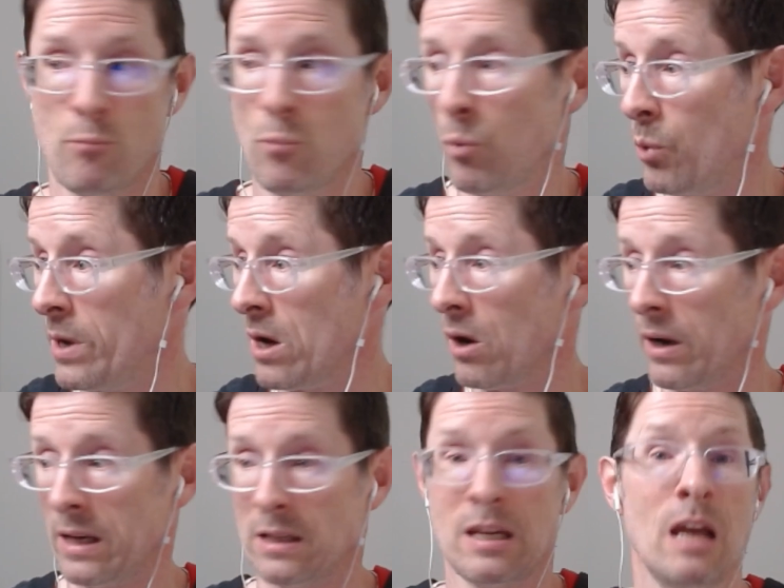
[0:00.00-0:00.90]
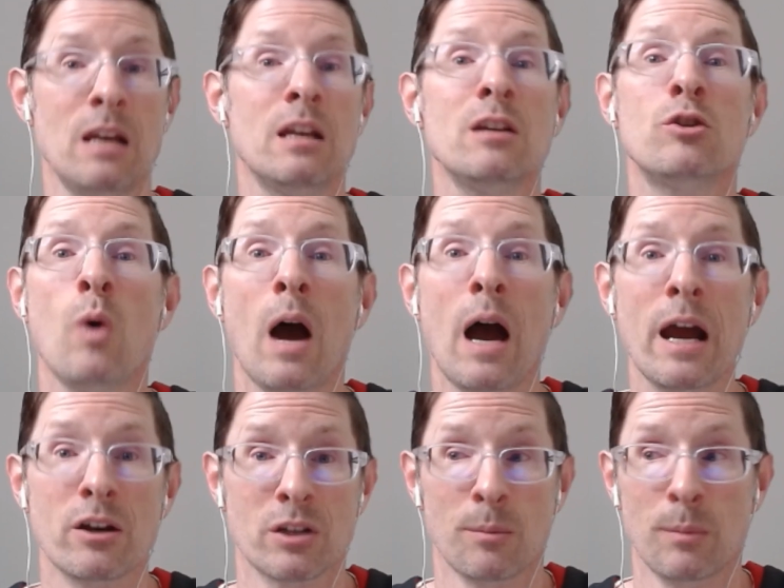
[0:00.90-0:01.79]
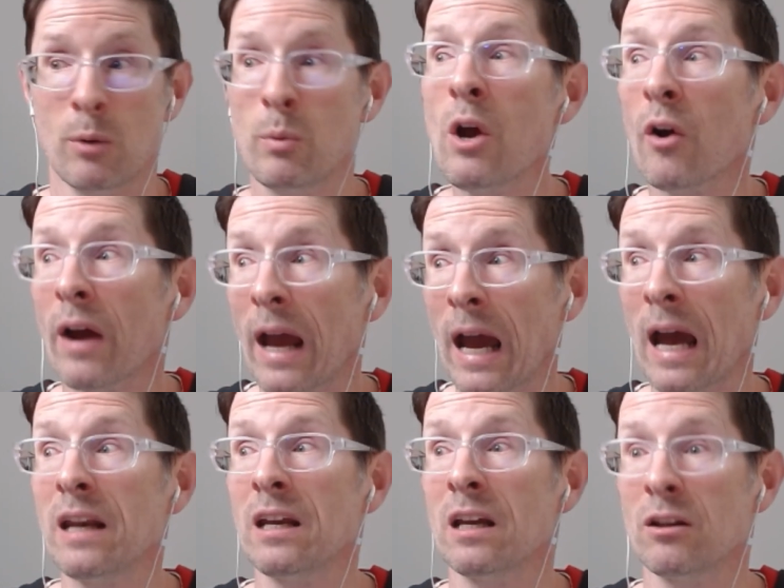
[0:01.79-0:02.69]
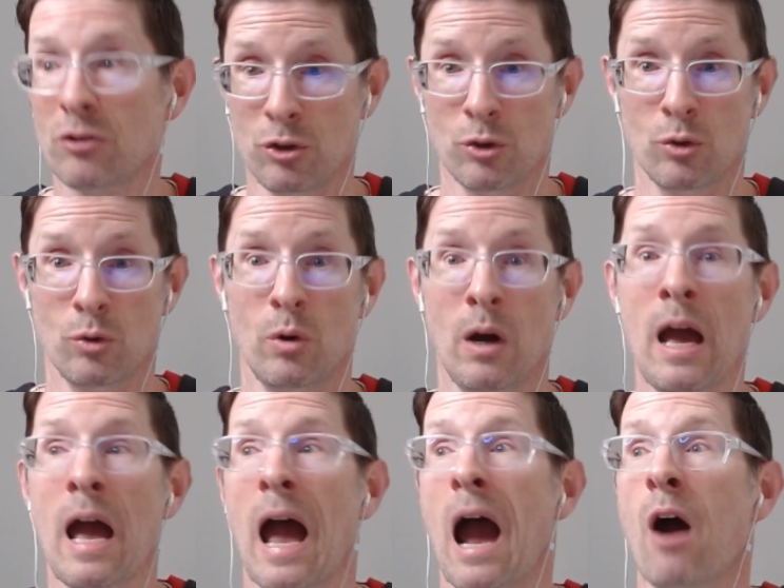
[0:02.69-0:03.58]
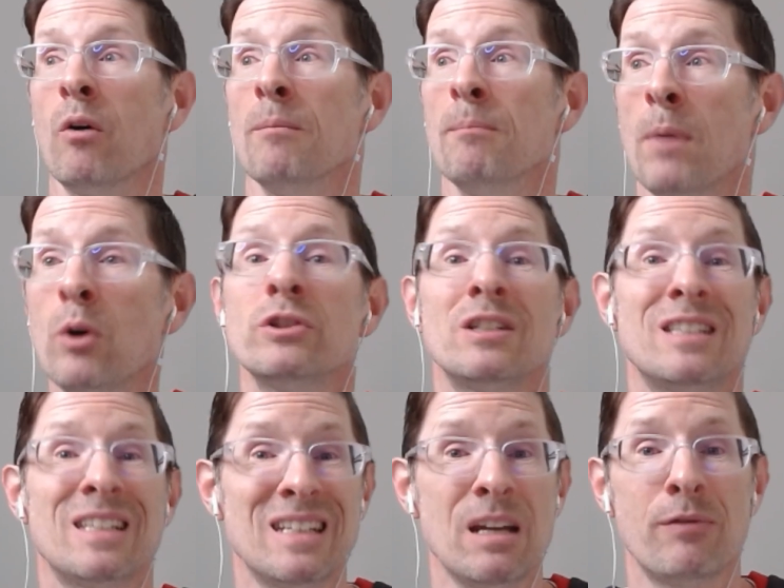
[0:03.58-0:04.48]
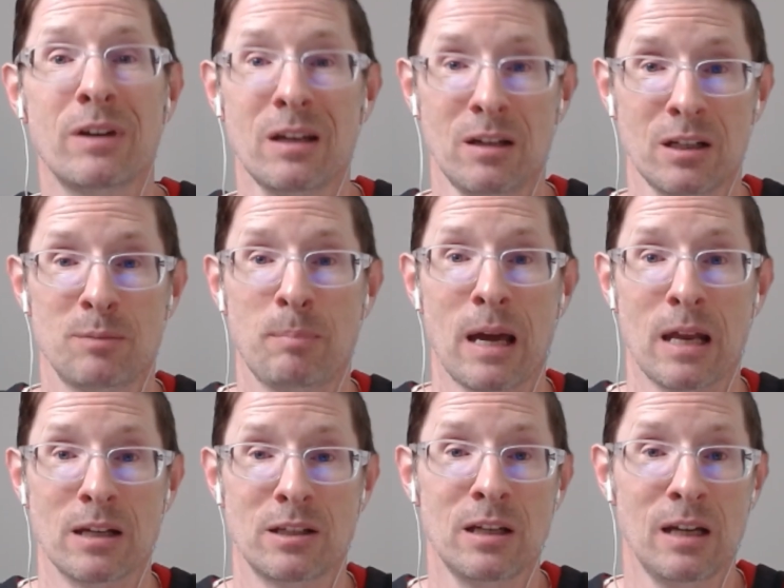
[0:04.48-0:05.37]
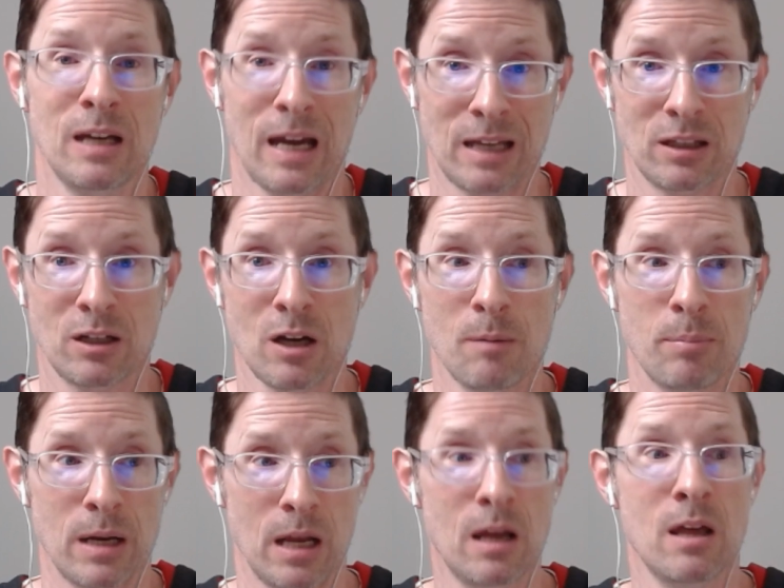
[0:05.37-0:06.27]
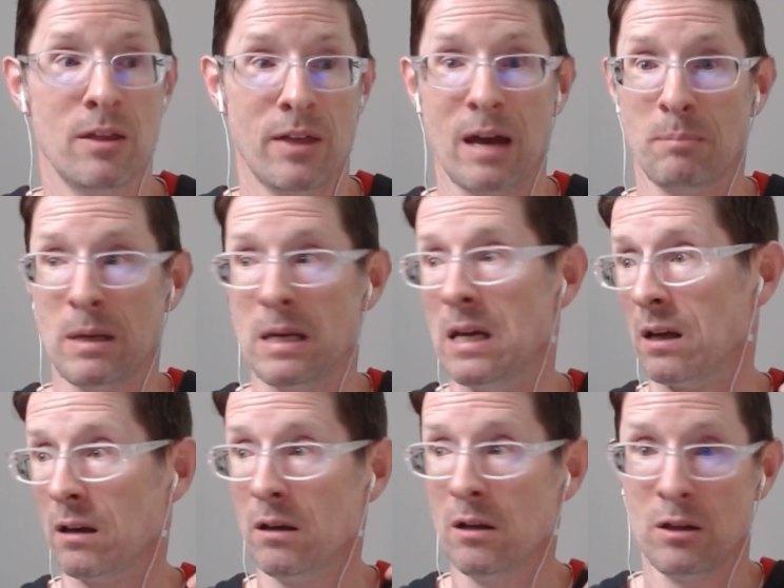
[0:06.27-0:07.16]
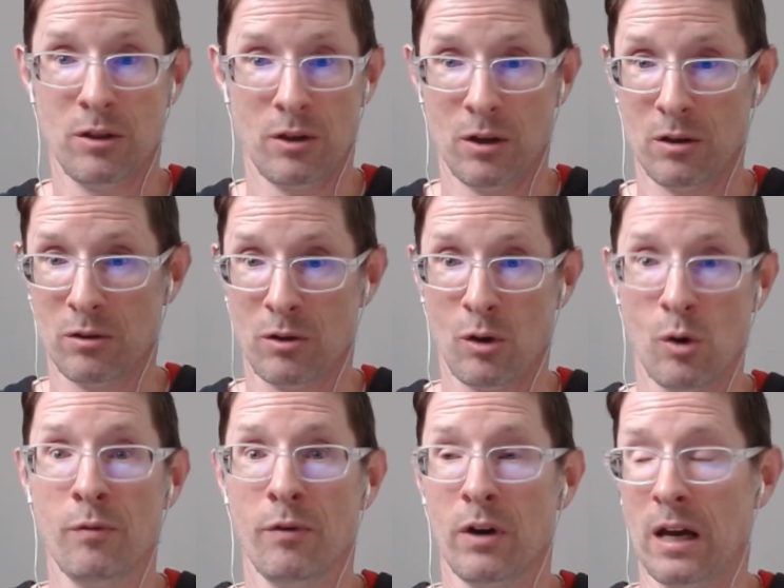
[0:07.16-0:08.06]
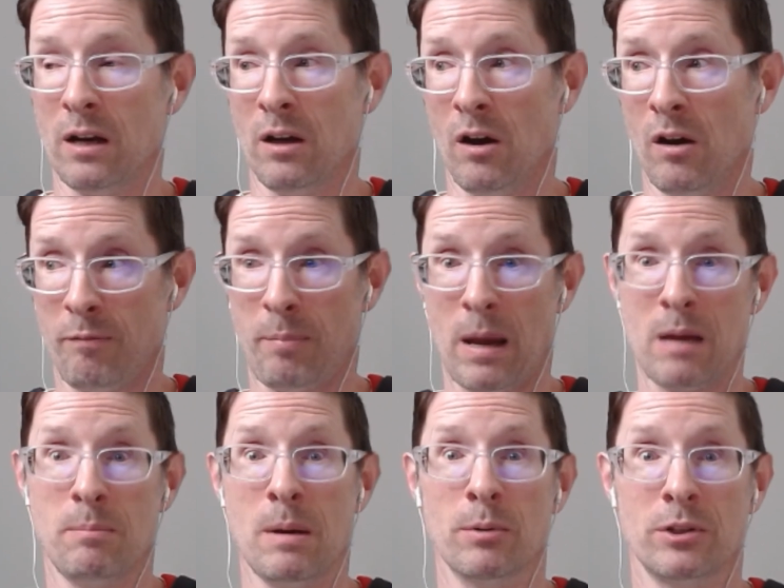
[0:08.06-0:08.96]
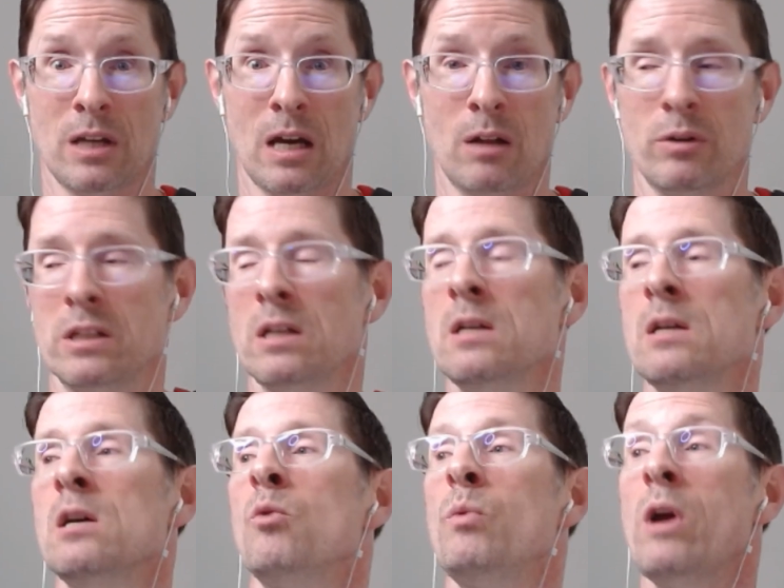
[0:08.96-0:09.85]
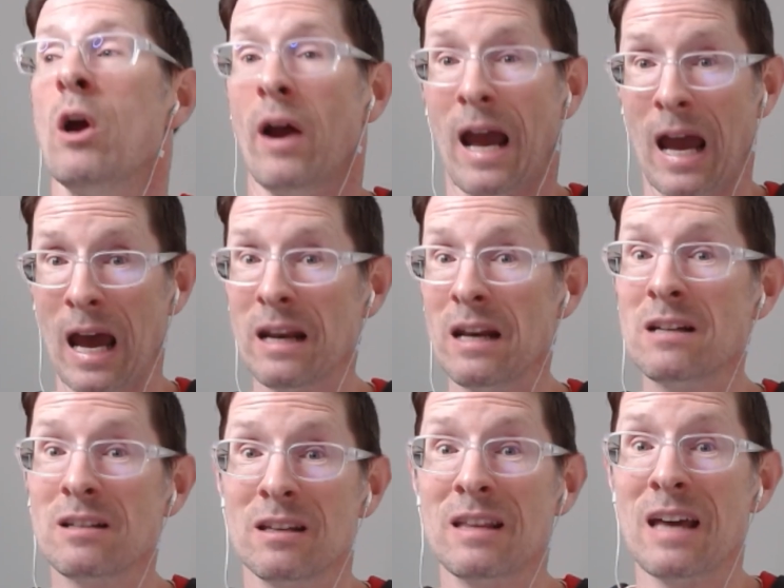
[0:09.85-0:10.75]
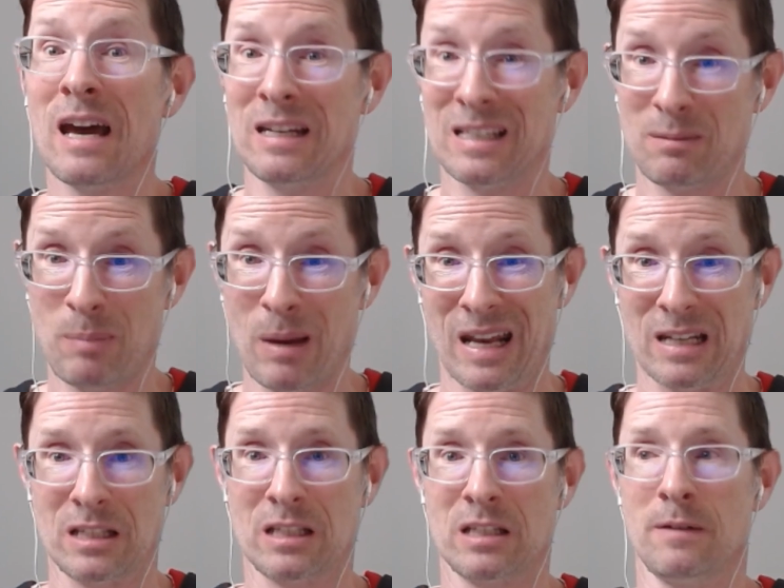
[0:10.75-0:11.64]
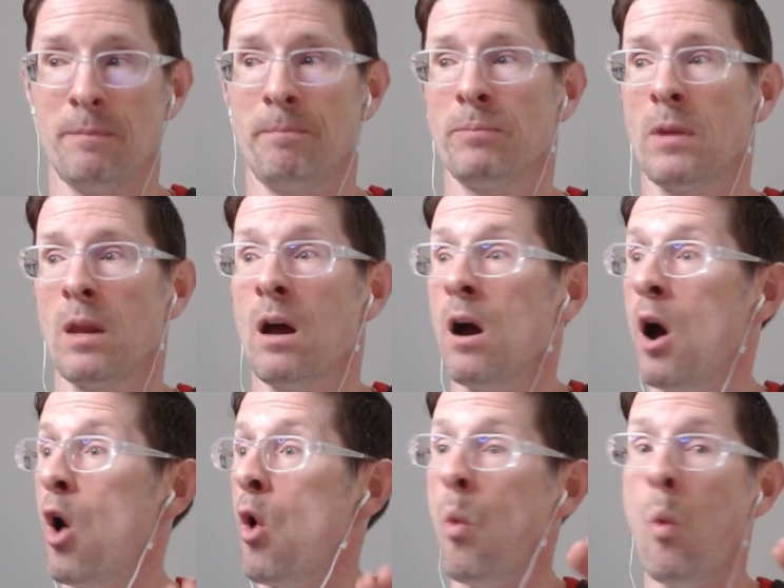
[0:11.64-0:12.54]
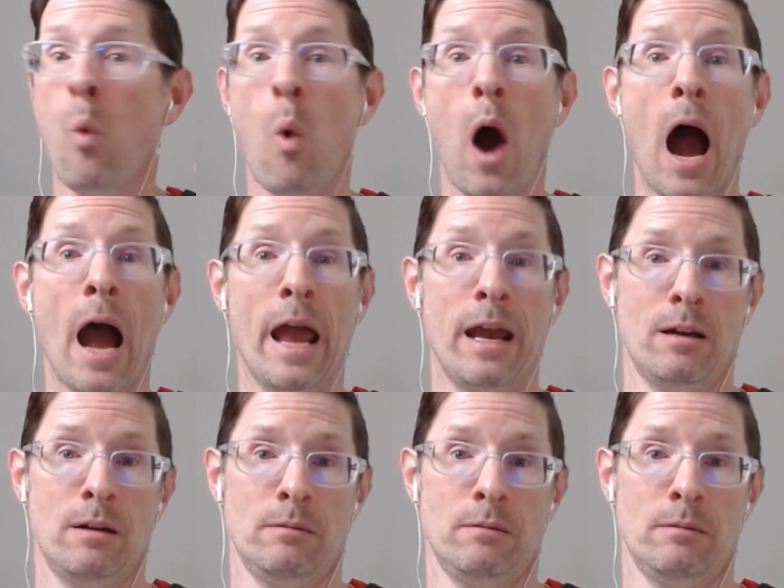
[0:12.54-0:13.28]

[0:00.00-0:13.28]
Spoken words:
We are intending to hire someone. We are adding to our most significant expense at the company, that being the overhead of paying people salaries. We are adding to that expense. Why?